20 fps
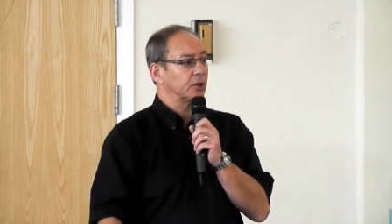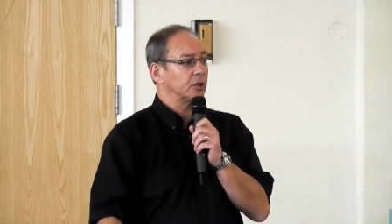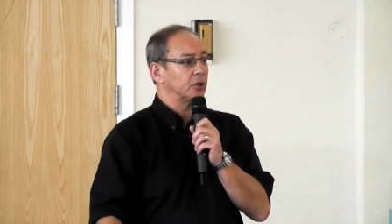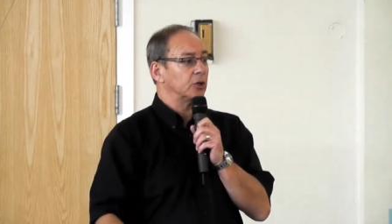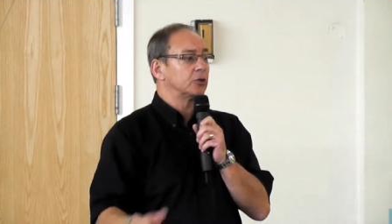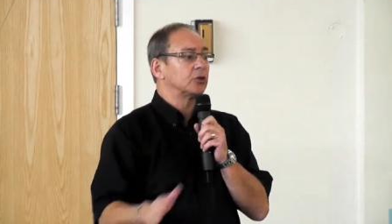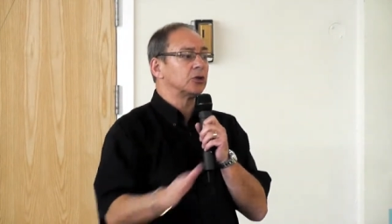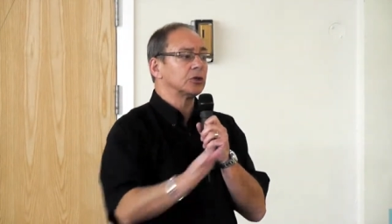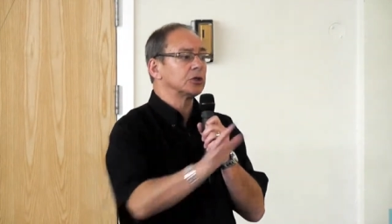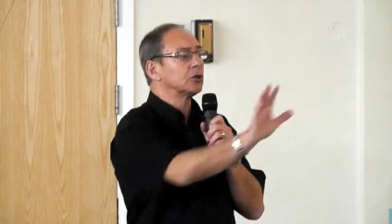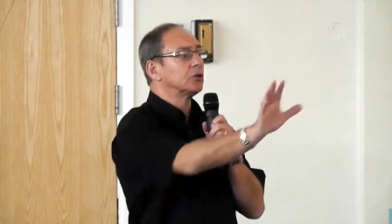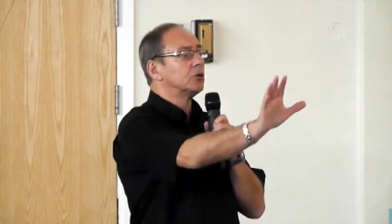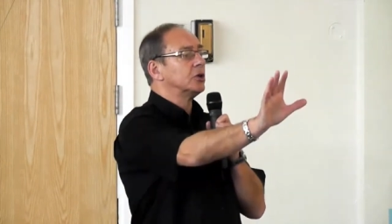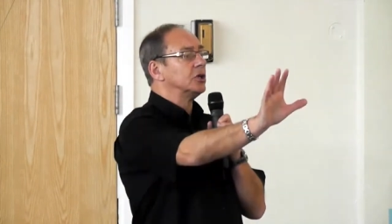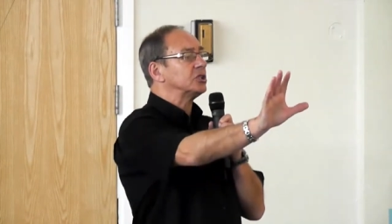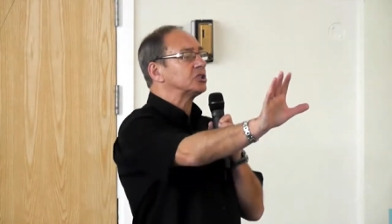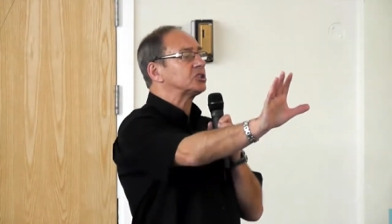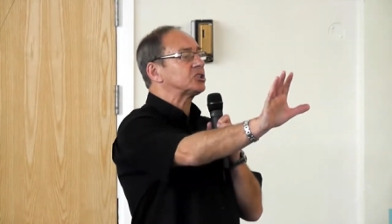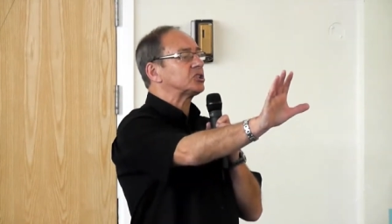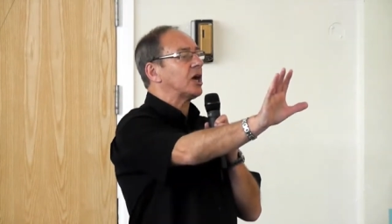You couldn't go
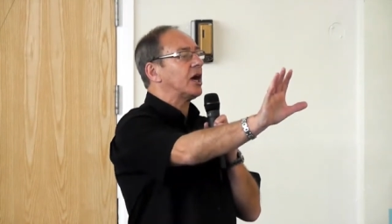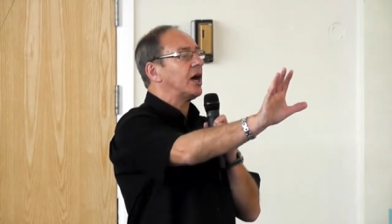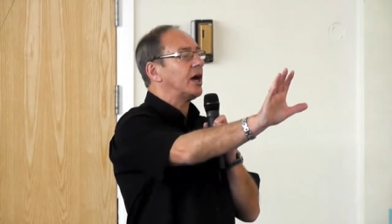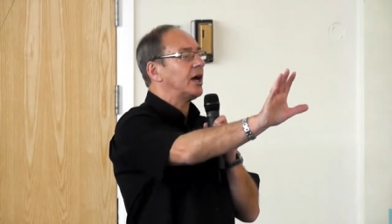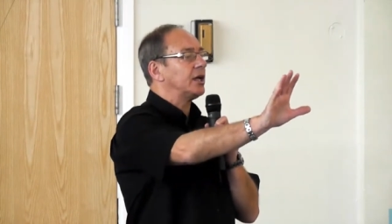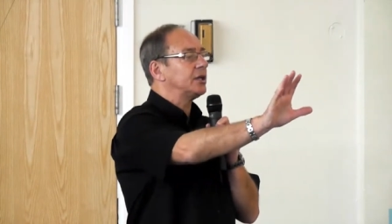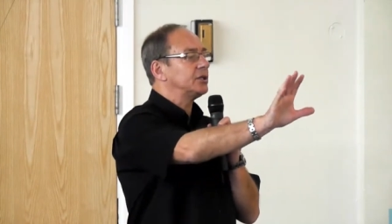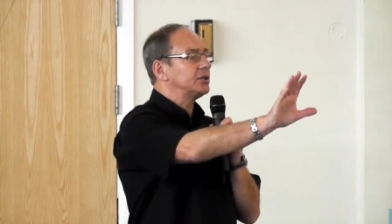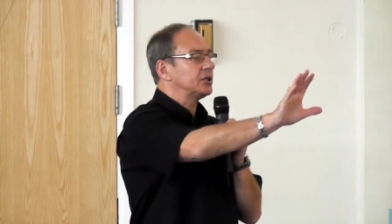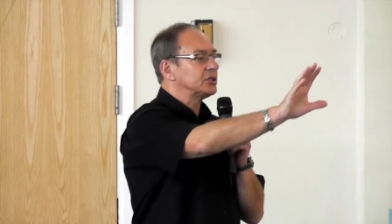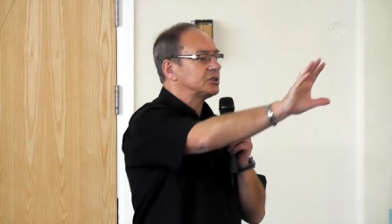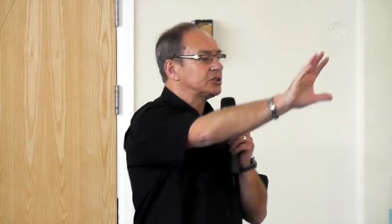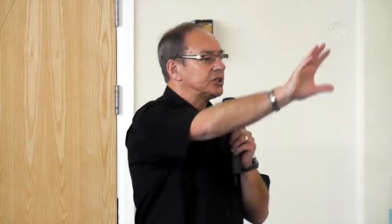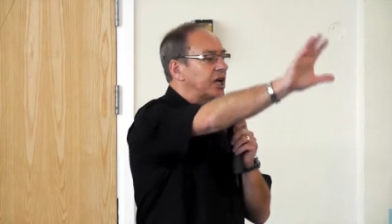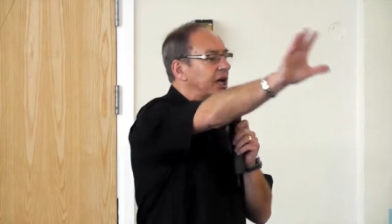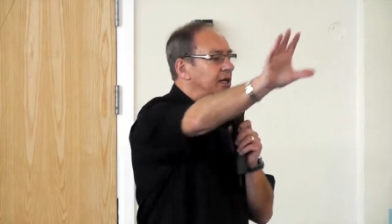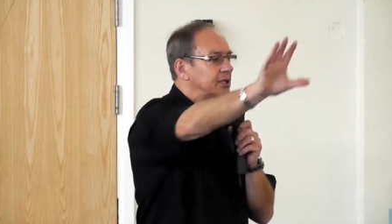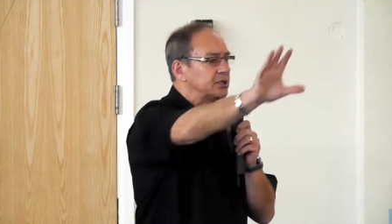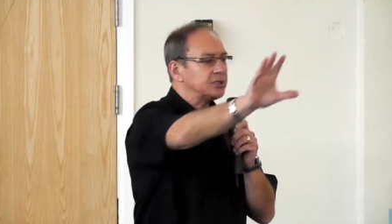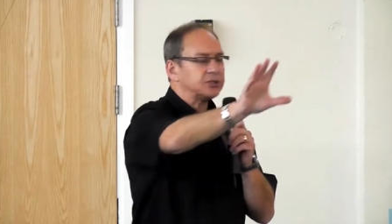inside the
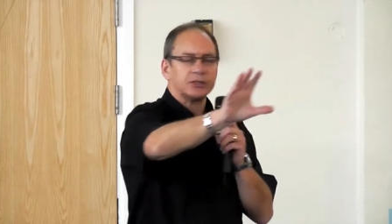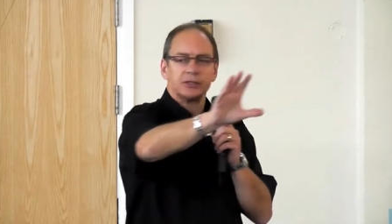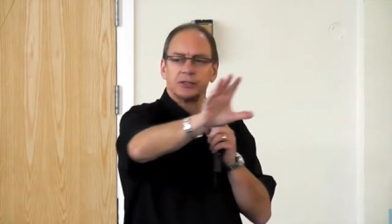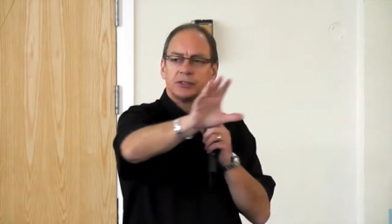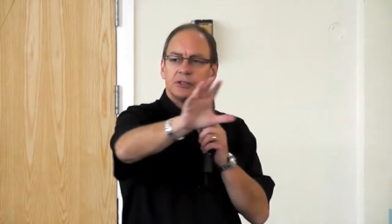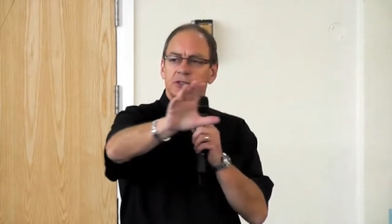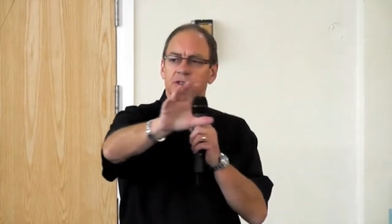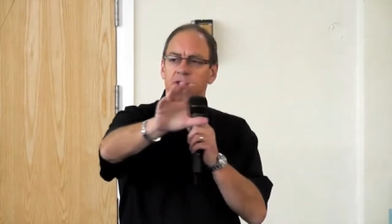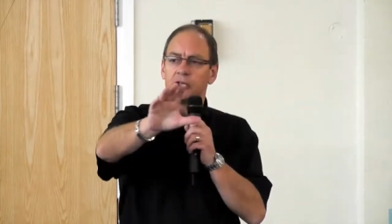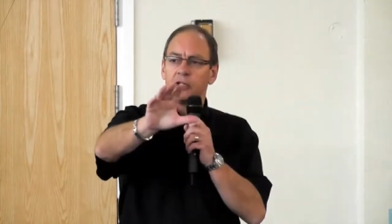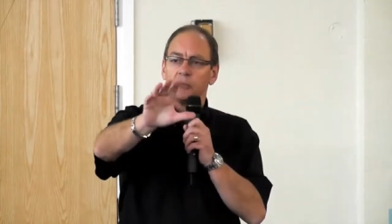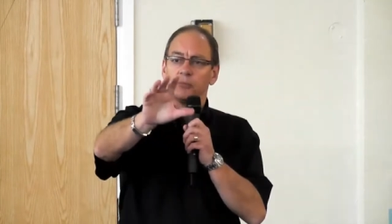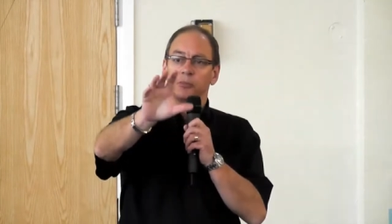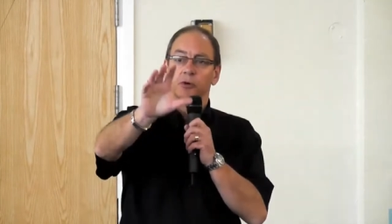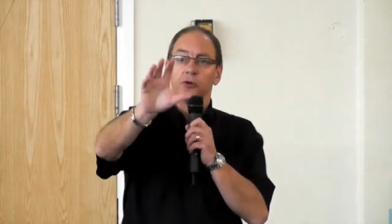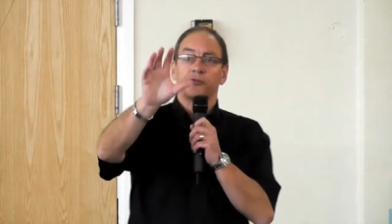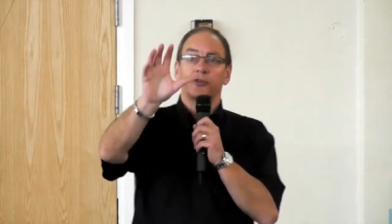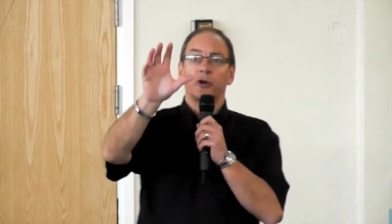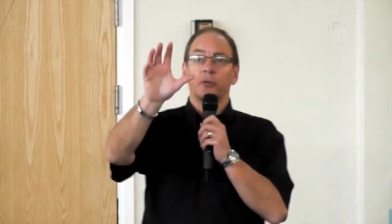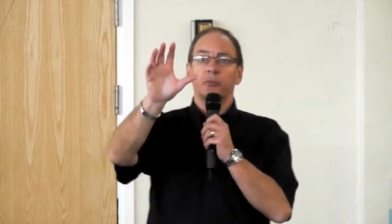tent,
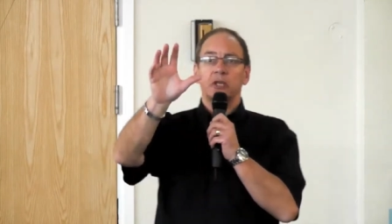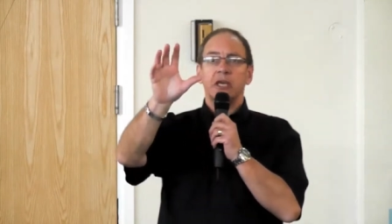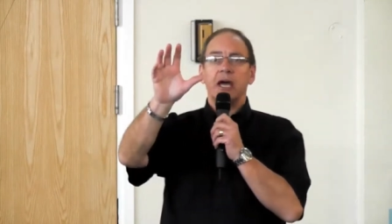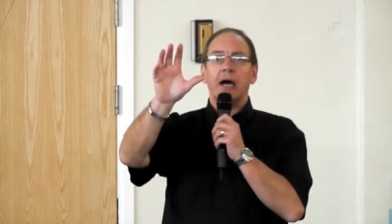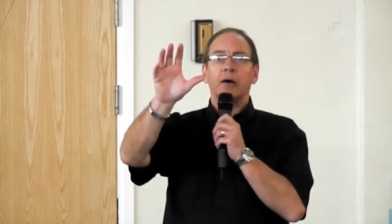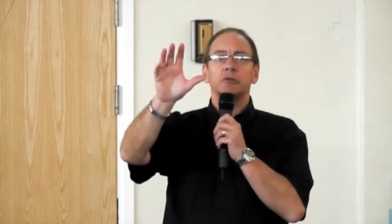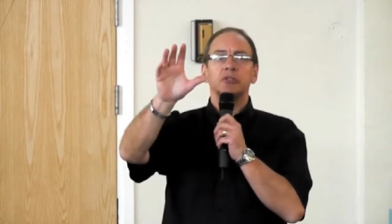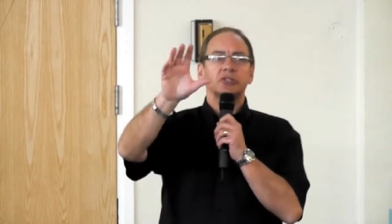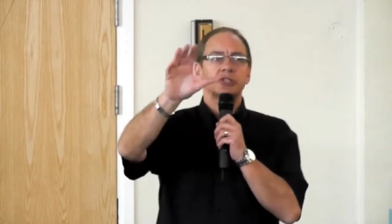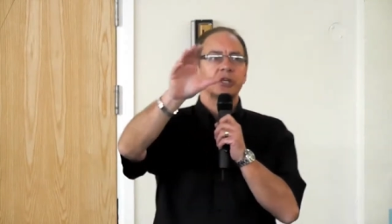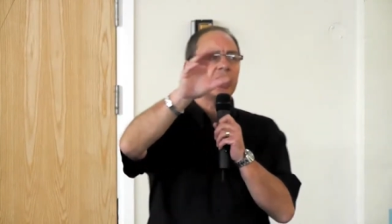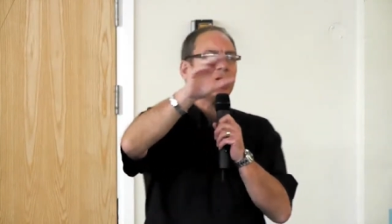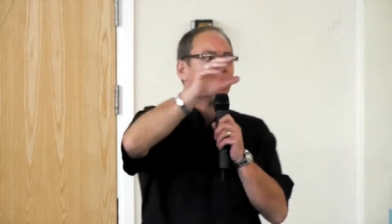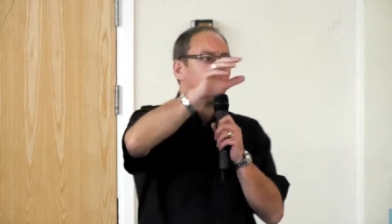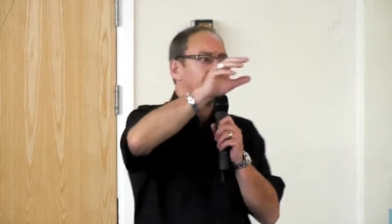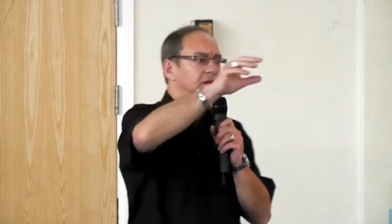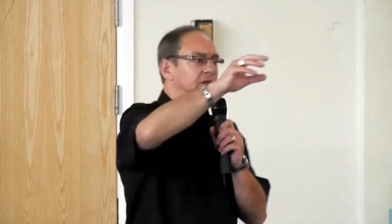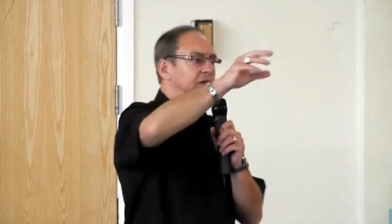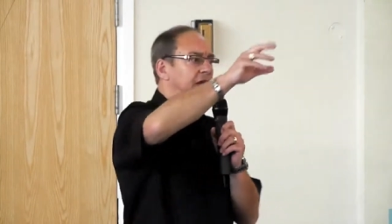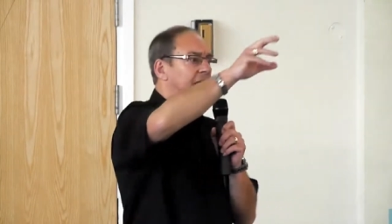but from the outside